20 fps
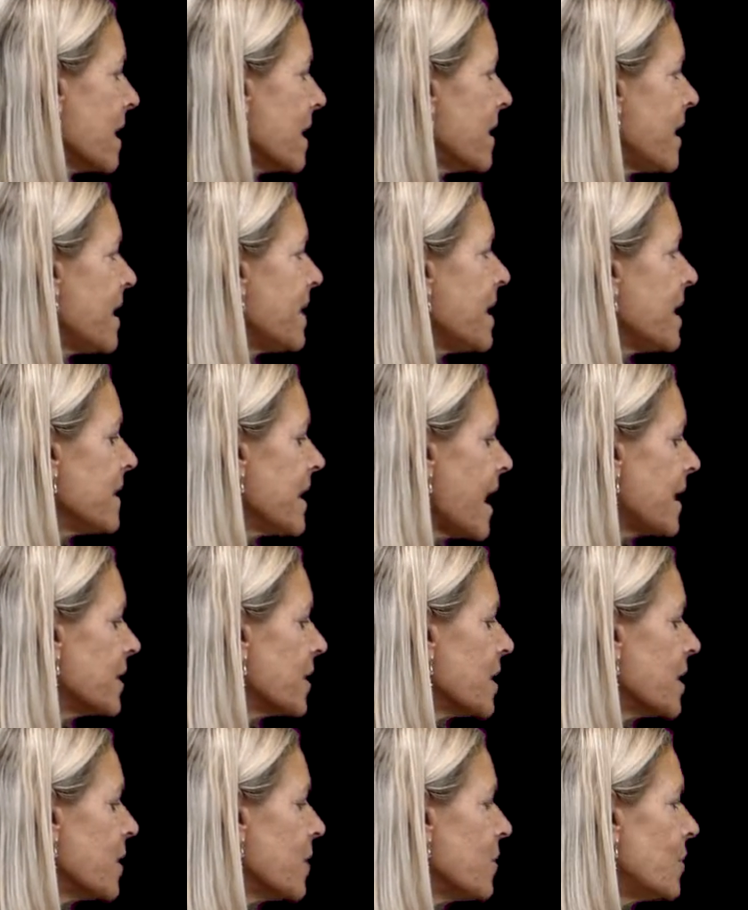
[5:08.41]
They think that's
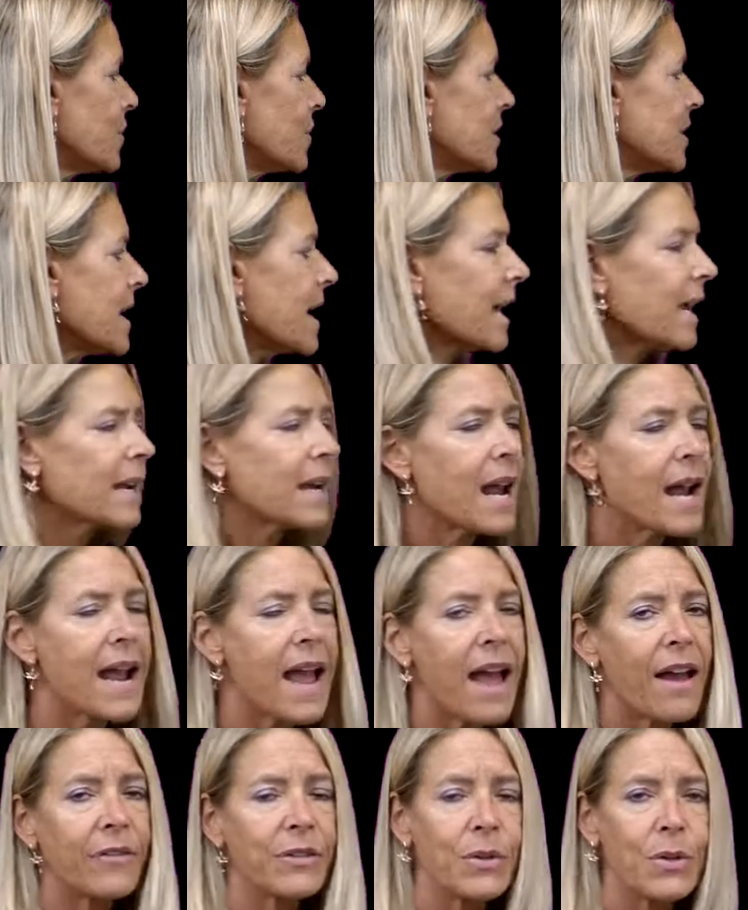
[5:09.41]
a huge stick, and I
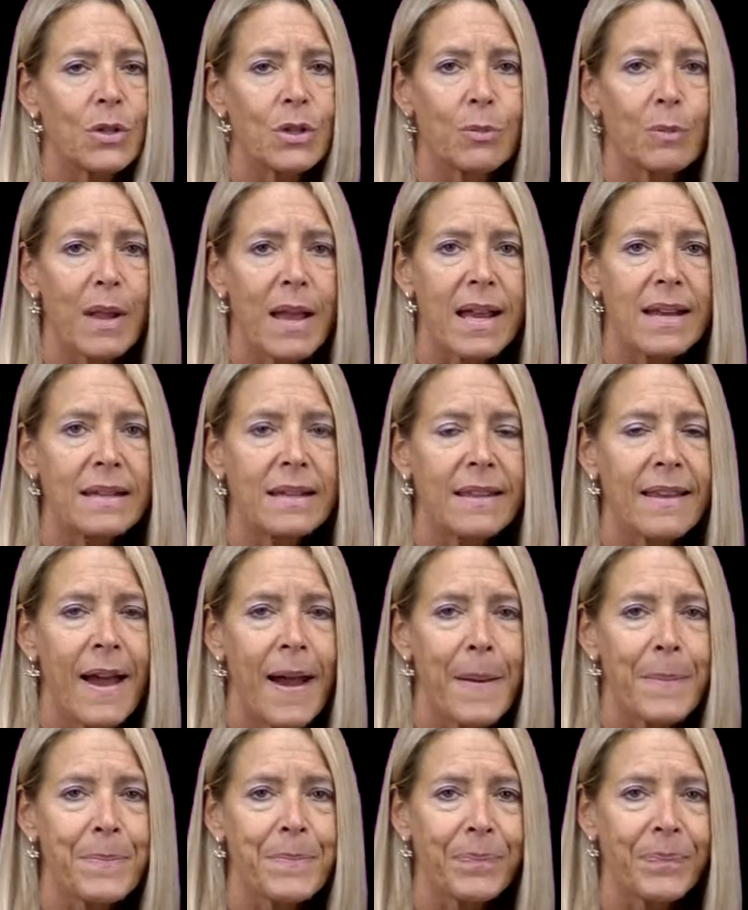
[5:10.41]
have to explain to
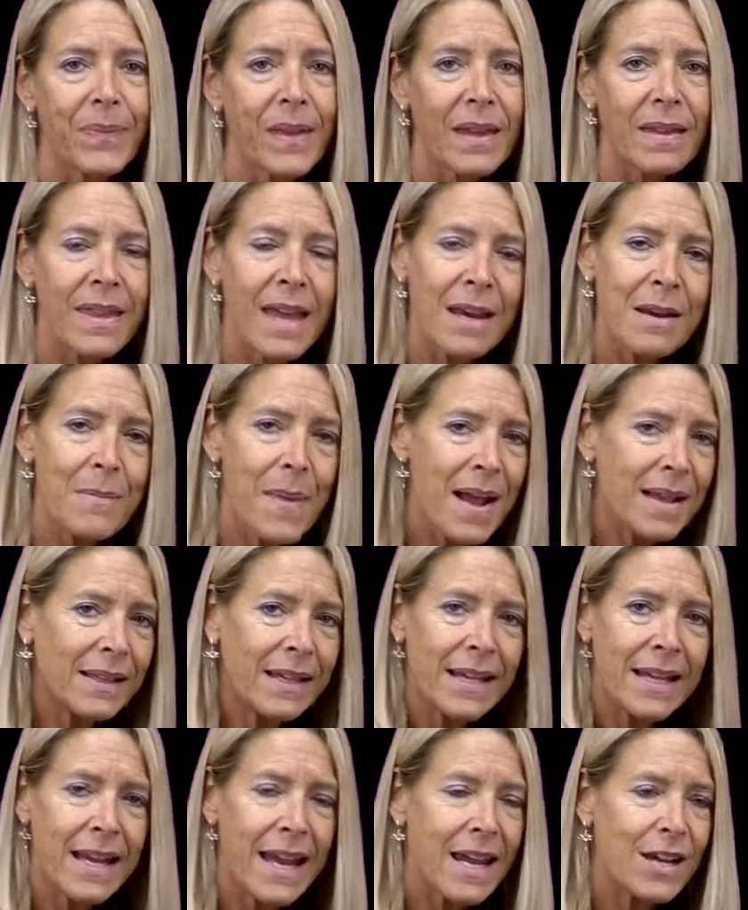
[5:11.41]
them that in my
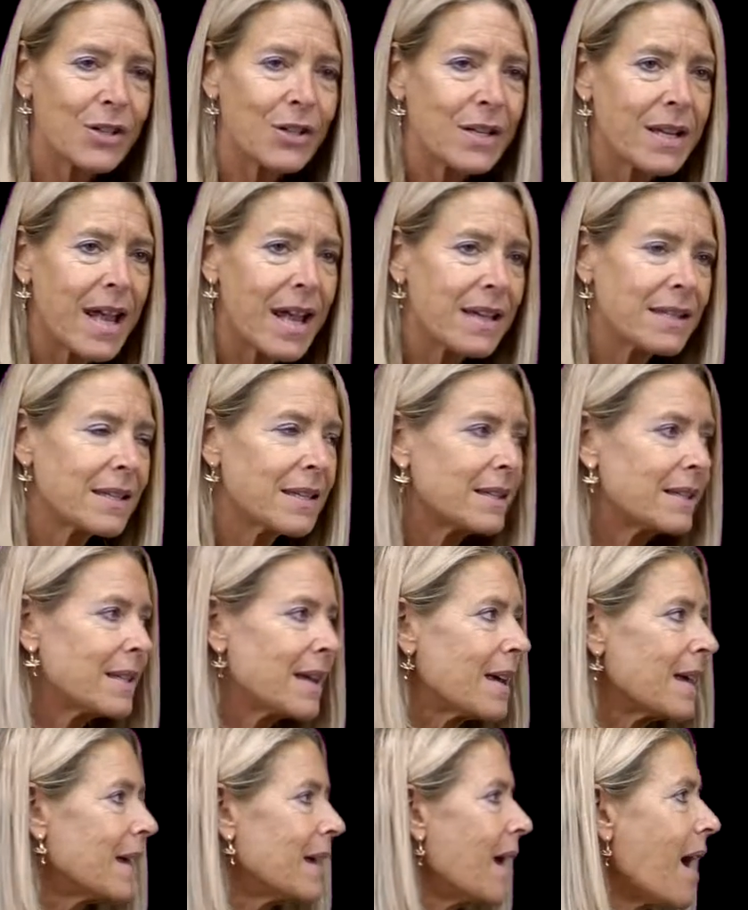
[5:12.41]
litigation cases,
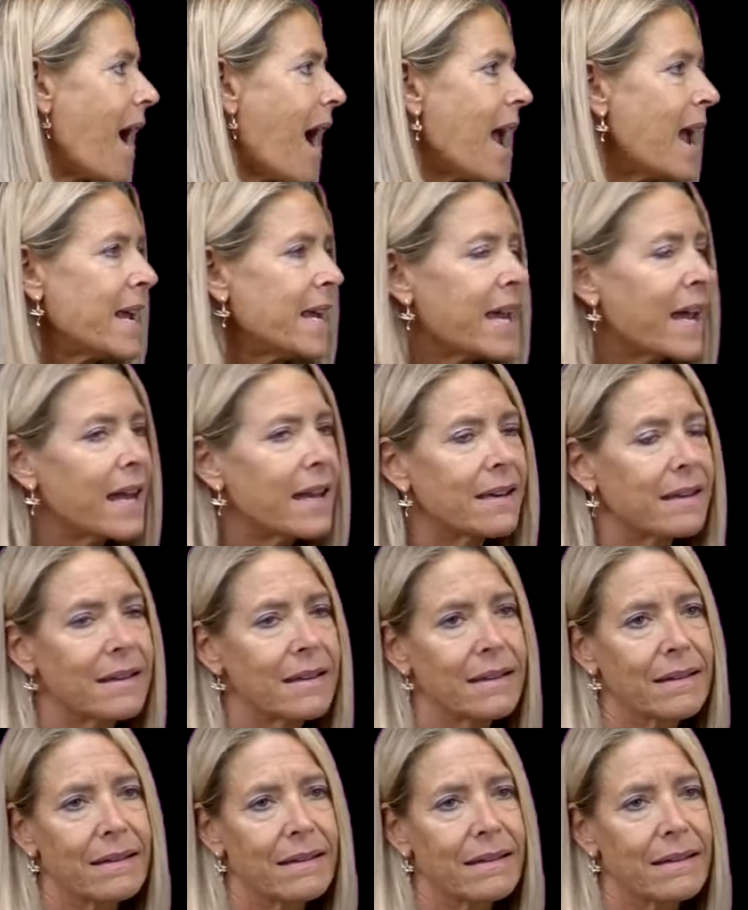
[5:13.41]
I get